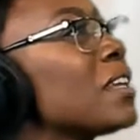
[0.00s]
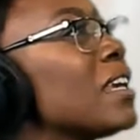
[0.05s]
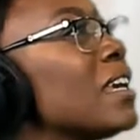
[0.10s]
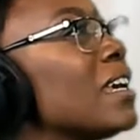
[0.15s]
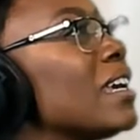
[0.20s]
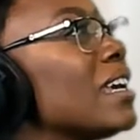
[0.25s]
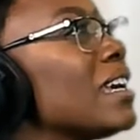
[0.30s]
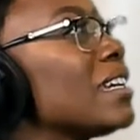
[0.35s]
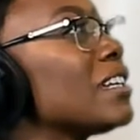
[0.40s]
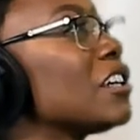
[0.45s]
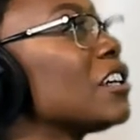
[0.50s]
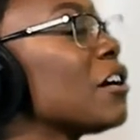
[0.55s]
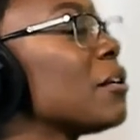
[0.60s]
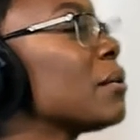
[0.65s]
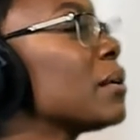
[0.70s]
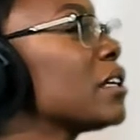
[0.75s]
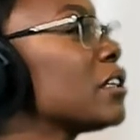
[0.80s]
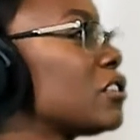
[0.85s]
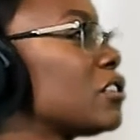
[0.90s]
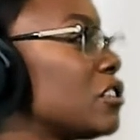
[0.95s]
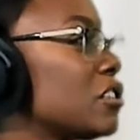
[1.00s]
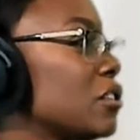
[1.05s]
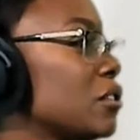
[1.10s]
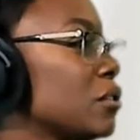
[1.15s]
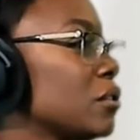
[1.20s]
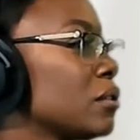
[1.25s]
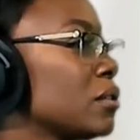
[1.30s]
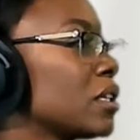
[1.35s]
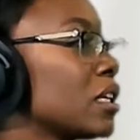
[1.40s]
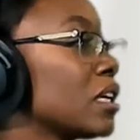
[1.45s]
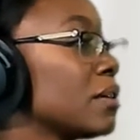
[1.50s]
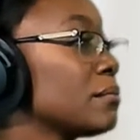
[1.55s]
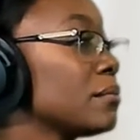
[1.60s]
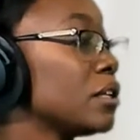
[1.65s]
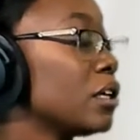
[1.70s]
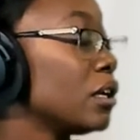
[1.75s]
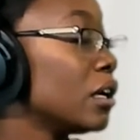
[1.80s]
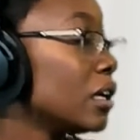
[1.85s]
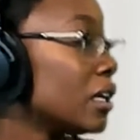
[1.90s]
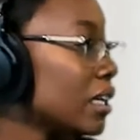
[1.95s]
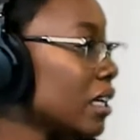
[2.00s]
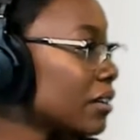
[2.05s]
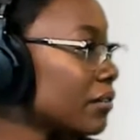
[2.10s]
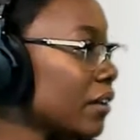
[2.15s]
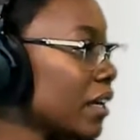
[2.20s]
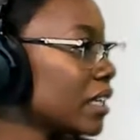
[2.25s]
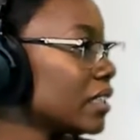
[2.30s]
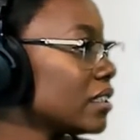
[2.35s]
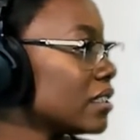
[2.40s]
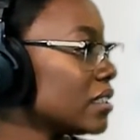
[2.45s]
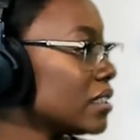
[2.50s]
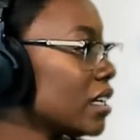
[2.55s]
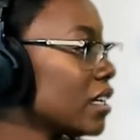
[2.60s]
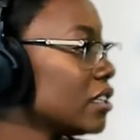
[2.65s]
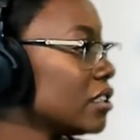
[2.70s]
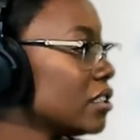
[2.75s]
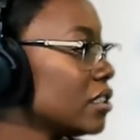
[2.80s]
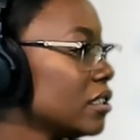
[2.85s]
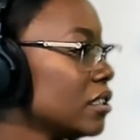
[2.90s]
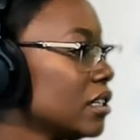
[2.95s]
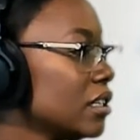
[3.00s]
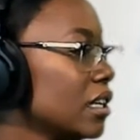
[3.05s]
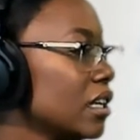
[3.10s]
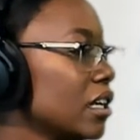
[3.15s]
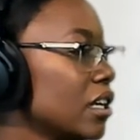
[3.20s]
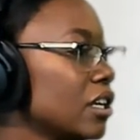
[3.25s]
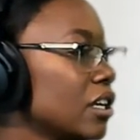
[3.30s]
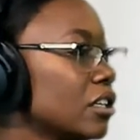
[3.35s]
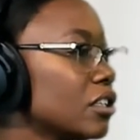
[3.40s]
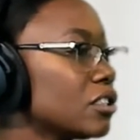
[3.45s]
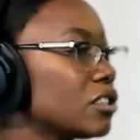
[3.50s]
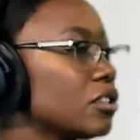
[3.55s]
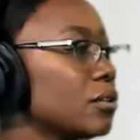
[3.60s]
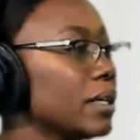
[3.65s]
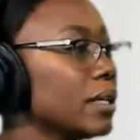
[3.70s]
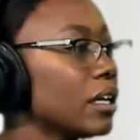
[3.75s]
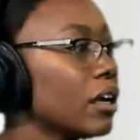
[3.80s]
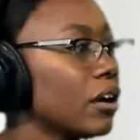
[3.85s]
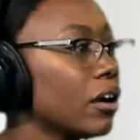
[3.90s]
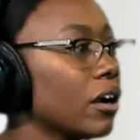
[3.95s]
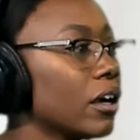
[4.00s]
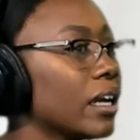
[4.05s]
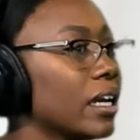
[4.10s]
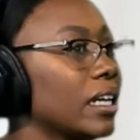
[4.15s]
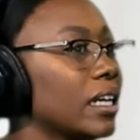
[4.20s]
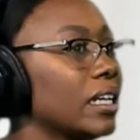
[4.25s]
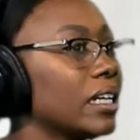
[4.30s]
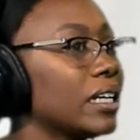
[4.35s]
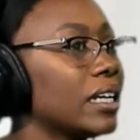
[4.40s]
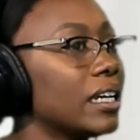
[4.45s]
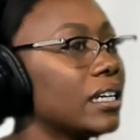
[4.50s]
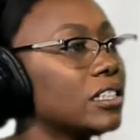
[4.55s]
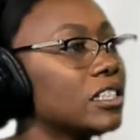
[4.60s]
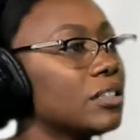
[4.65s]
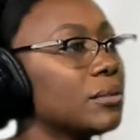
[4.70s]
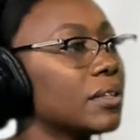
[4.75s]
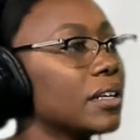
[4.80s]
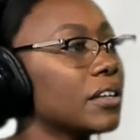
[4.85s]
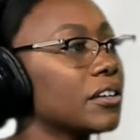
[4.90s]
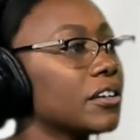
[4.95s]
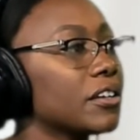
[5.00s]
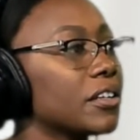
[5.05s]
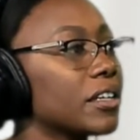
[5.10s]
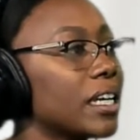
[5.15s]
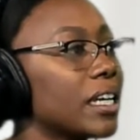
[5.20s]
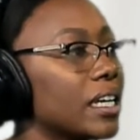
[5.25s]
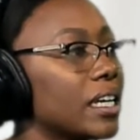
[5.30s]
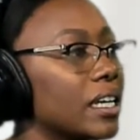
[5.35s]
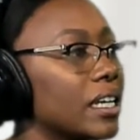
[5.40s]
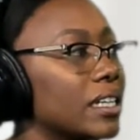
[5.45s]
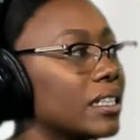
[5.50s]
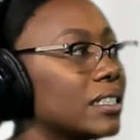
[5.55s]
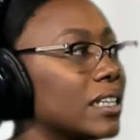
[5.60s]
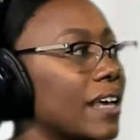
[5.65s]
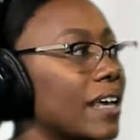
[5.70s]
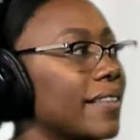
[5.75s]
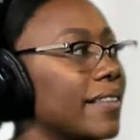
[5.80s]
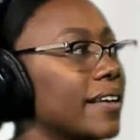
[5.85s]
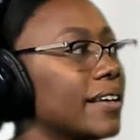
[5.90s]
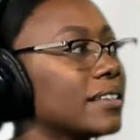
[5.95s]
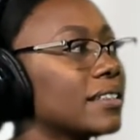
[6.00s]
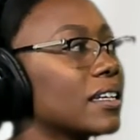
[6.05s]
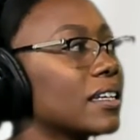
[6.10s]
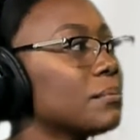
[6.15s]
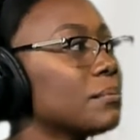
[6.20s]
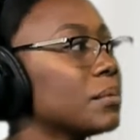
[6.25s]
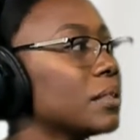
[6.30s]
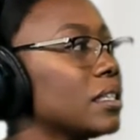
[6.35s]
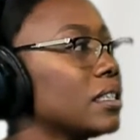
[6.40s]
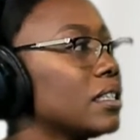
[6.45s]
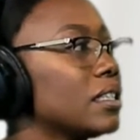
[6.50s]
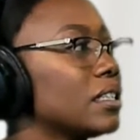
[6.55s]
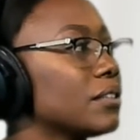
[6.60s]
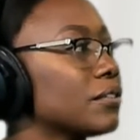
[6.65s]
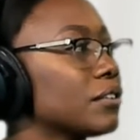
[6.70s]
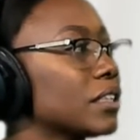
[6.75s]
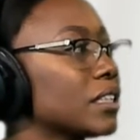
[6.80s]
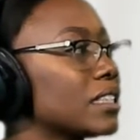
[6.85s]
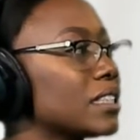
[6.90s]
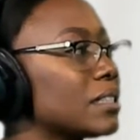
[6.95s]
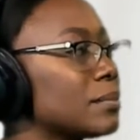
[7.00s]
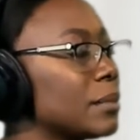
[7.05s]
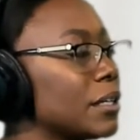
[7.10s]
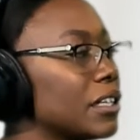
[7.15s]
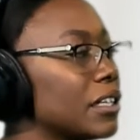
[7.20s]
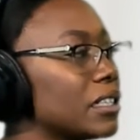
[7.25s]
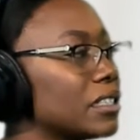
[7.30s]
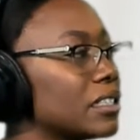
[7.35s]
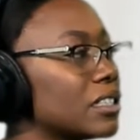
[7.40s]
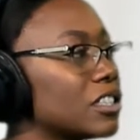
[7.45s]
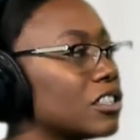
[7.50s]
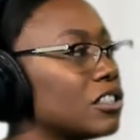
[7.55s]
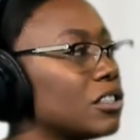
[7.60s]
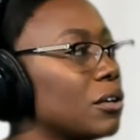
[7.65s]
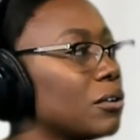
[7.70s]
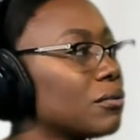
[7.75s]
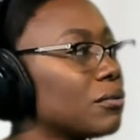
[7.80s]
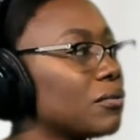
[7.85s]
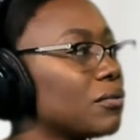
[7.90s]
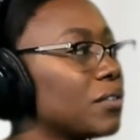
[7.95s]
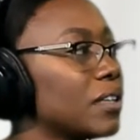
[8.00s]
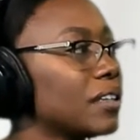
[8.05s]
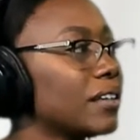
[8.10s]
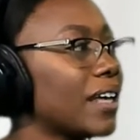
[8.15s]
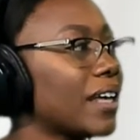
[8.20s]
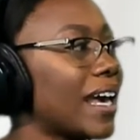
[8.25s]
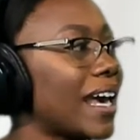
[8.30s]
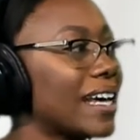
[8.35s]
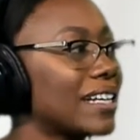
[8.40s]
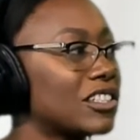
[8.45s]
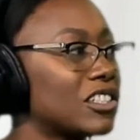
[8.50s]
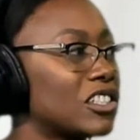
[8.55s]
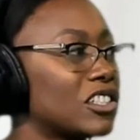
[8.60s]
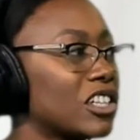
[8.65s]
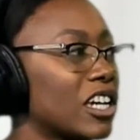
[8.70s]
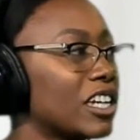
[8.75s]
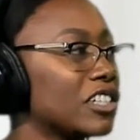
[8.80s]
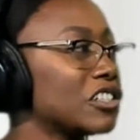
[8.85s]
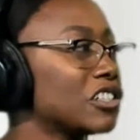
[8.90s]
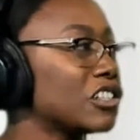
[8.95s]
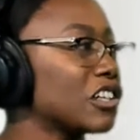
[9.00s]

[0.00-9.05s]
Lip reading: in going to community events and doing art and engaging with other kids, I think it's a completely different experience because you don't feel as judged.